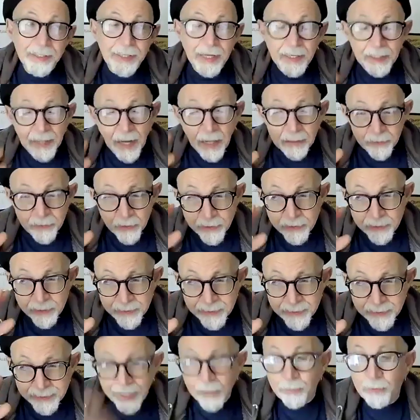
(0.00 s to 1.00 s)
And I'll just
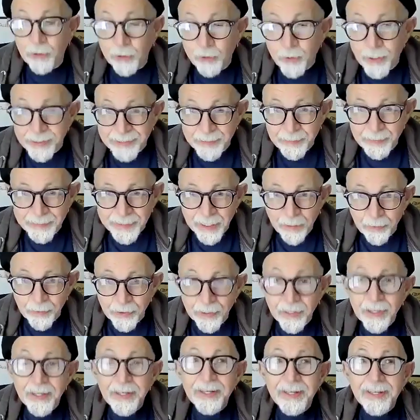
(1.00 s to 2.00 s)
say real quickly what they
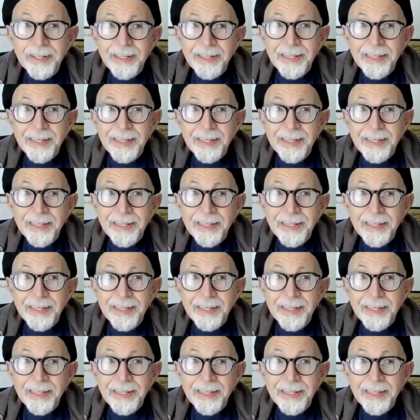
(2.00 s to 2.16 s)
were.